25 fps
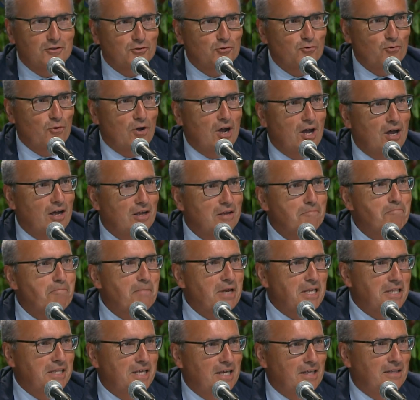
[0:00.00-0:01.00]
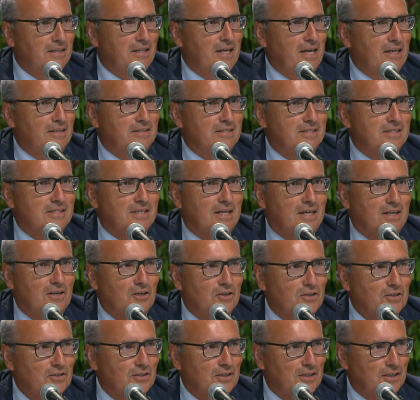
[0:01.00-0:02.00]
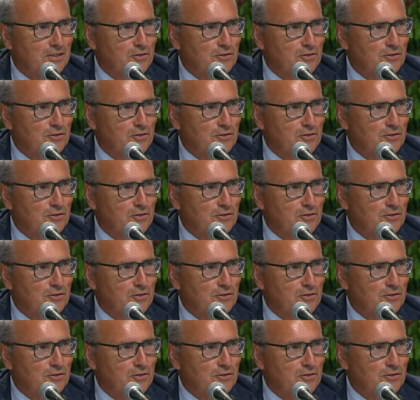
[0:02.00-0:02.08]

I was struck by this.